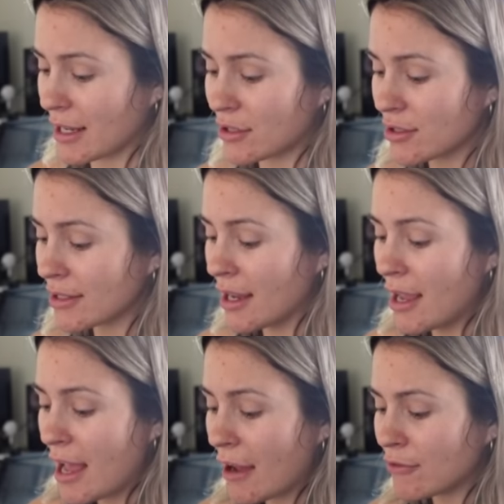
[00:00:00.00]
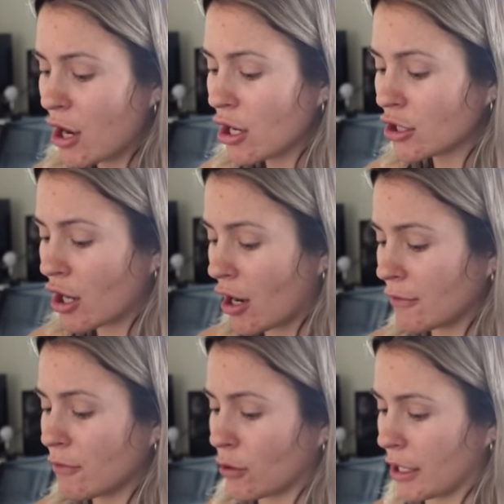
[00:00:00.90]
I just have not
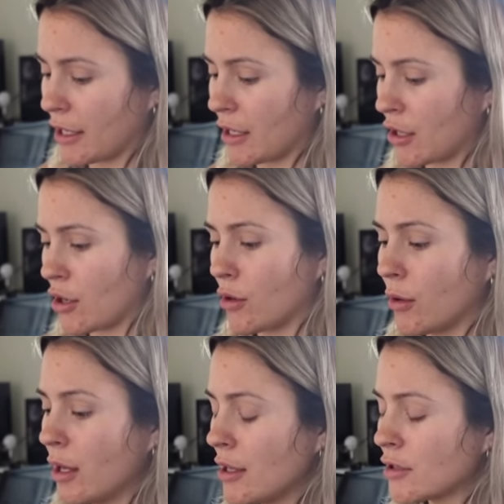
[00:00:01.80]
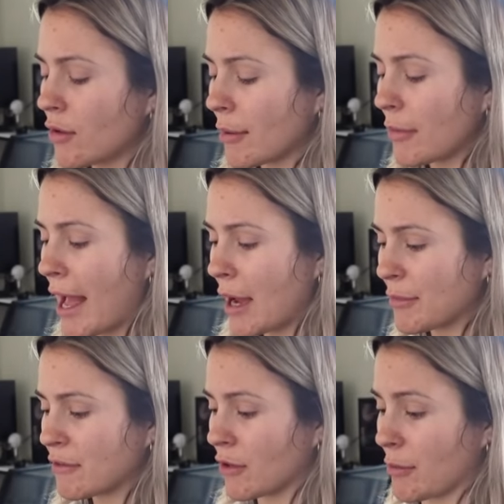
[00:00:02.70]
gone for it, you know? So I'm
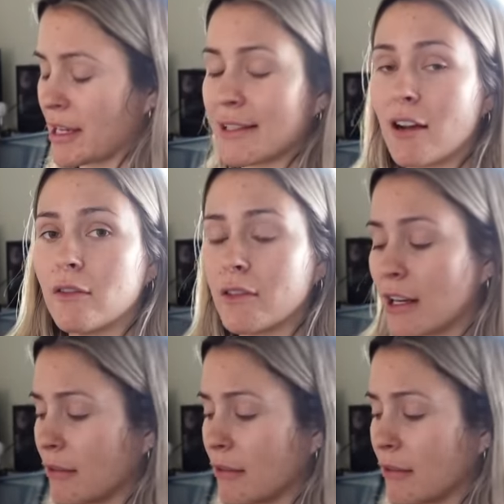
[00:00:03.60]
happy for myself that